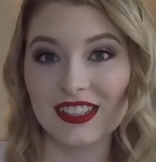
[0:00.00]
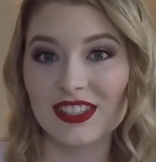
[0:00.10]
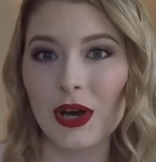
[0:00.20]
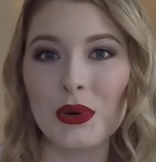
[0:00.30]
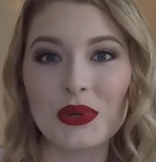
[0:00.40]

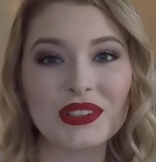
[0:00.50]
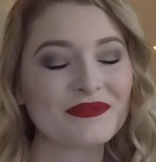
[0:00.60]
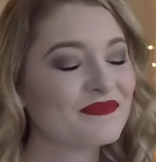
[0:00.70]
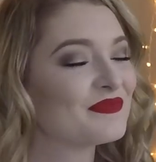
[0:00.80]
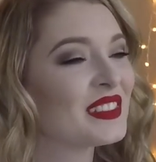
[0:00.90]
So
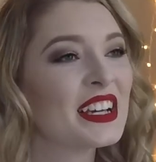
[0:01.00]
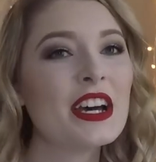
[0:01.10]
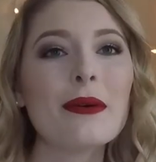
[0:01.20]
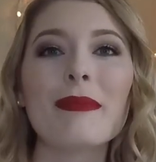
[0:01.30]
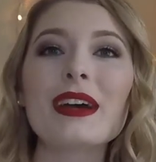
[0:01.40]

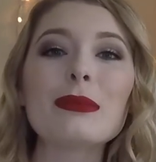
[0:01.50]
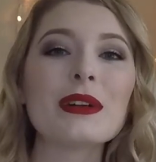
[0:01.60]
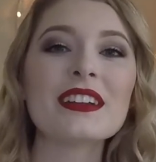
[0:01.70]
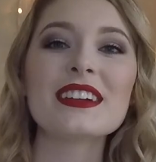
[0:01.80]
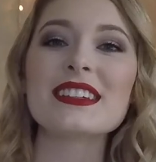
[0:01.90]
make a
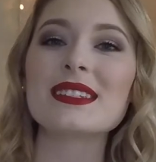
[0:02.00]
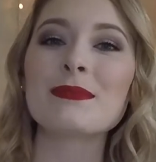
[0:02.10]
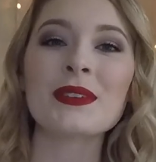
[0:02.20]
playlist,